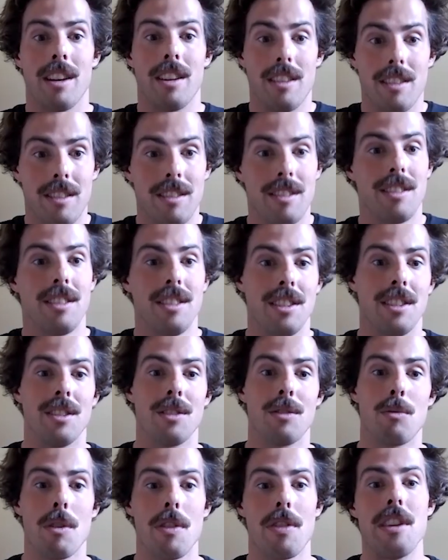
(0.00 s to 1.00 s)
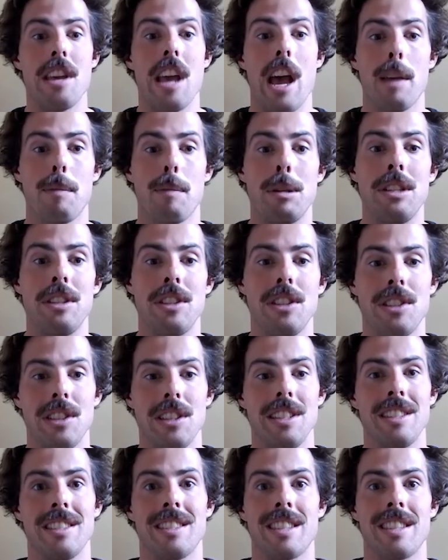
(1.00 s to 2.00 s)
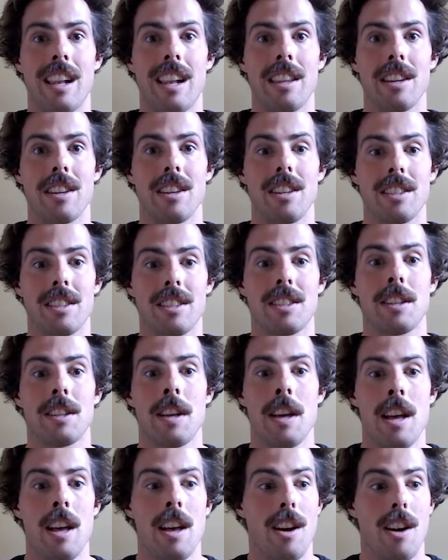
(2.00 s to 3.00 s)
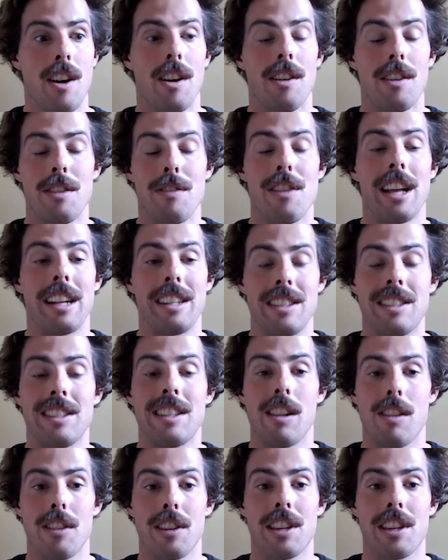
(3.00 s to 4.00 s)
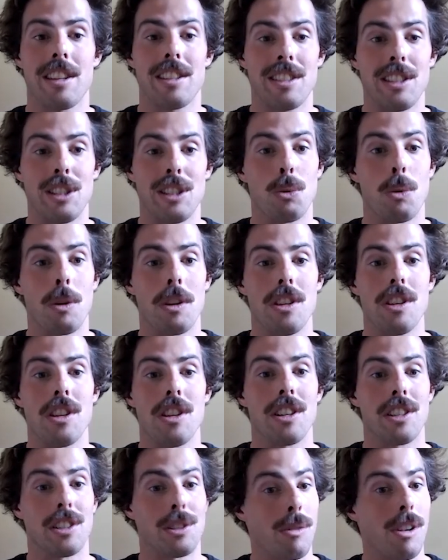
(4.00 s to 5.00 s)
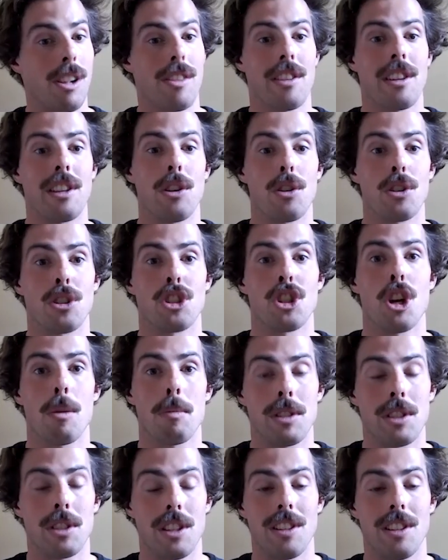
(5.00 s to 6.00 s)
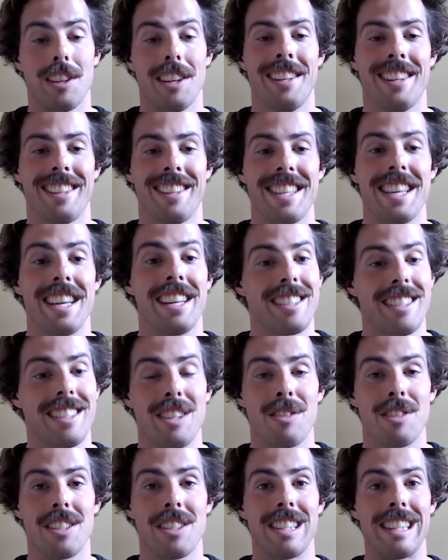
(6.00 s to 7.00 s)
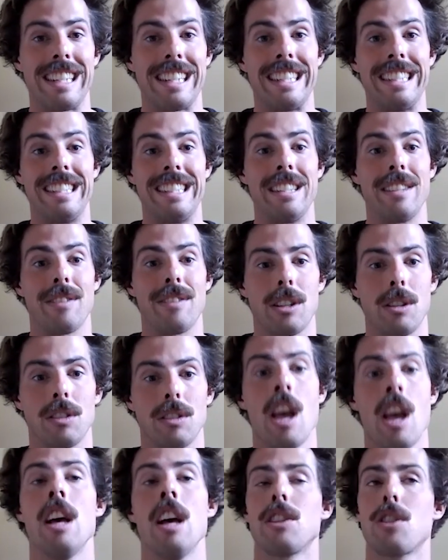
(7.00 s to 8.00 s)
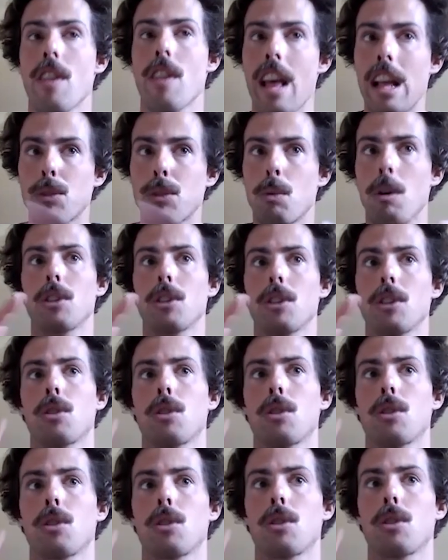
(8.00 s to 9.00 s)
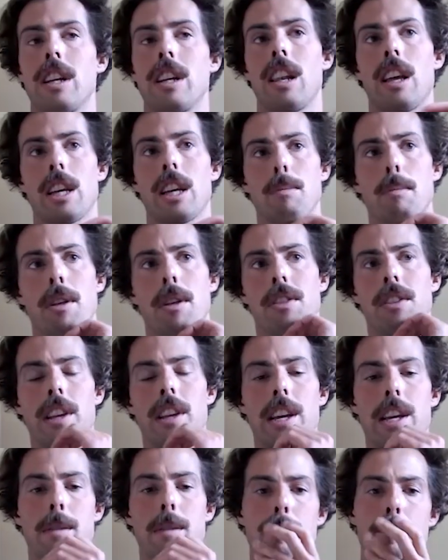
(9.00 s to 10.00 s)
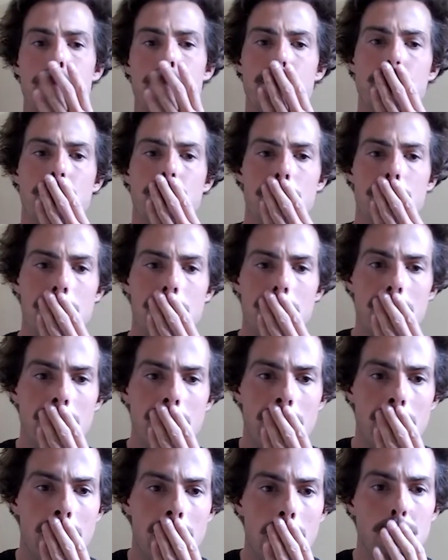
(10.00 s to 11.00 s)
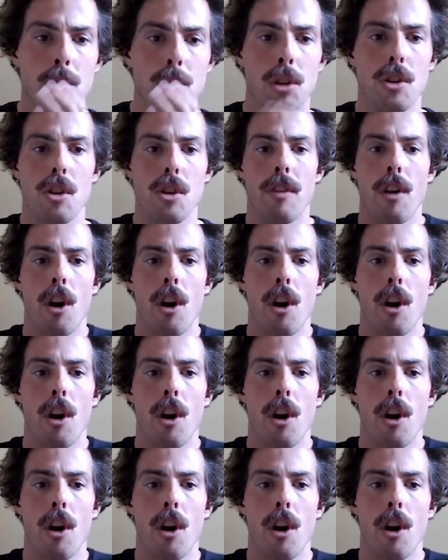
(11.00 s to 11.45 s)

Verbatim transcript: by you know what the IPCC is telling us, uh, if that is still the case in 20 years, well, then our job is going to get increasingly difficult. So that's one controversy I like about the name. Uh, I'm sure